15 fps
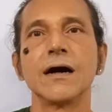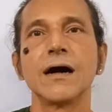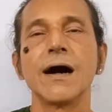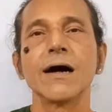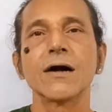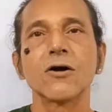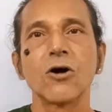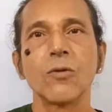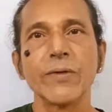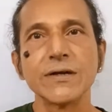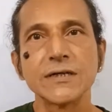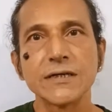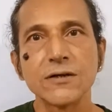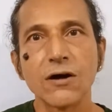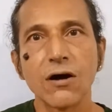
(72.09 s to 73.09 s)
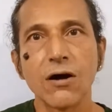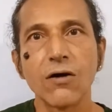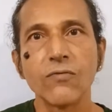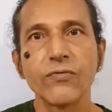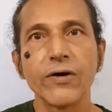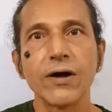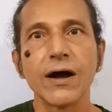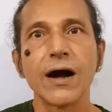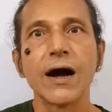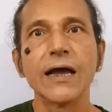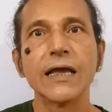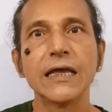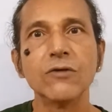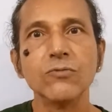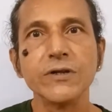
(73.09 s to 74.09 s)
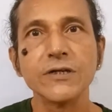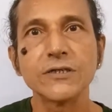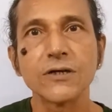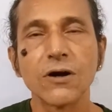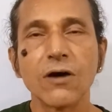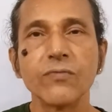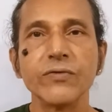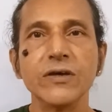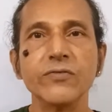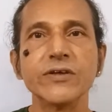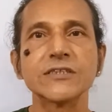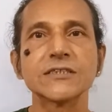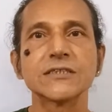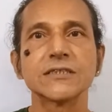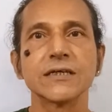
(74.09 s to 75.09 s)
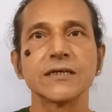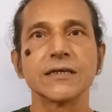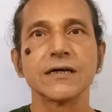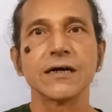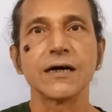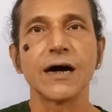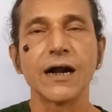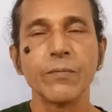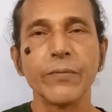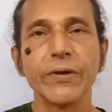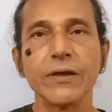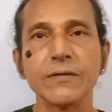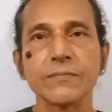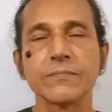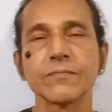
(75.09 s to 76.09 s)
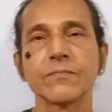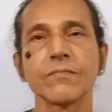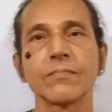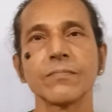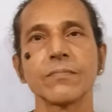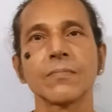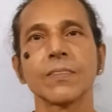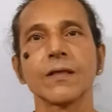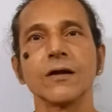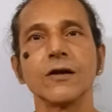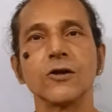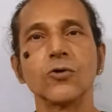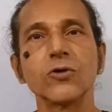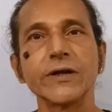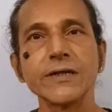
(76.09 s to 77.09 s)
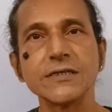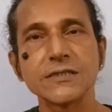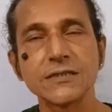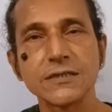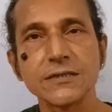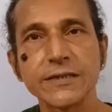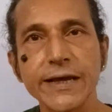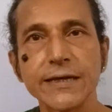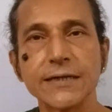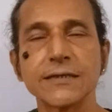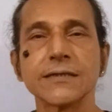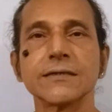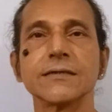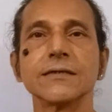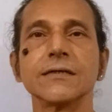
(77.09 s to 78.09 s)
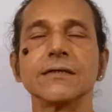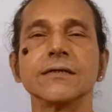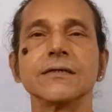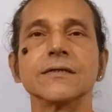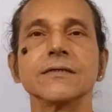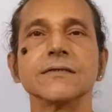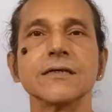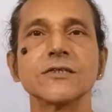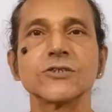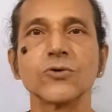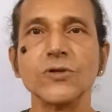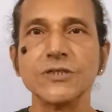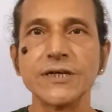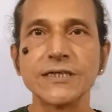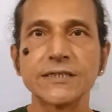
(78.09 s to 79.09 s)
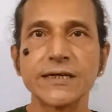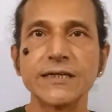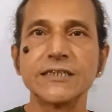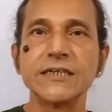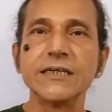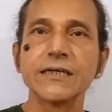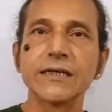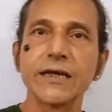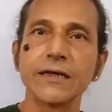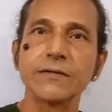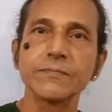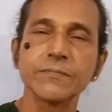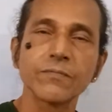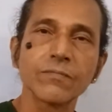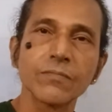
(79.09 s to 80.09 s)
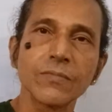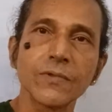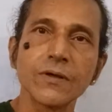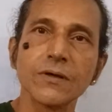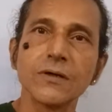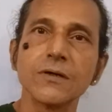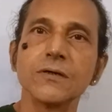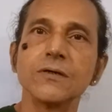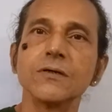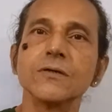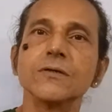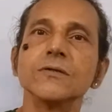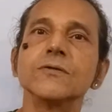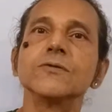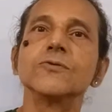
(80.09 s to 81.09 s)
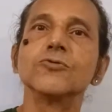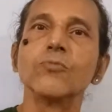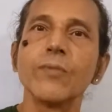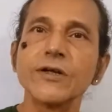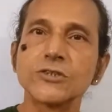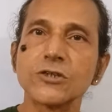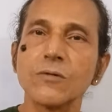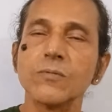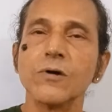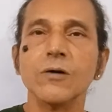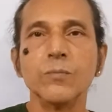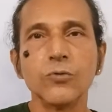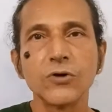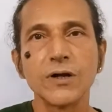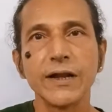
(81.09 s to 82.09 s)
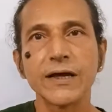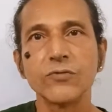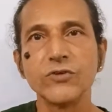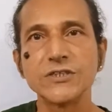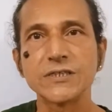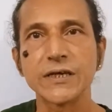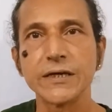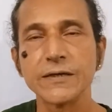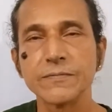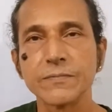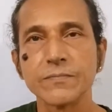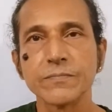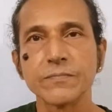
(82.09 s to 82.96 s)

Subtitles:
a commander of a unit of US Army noticed that the soldiers are drinking too much of bootleg whiskey,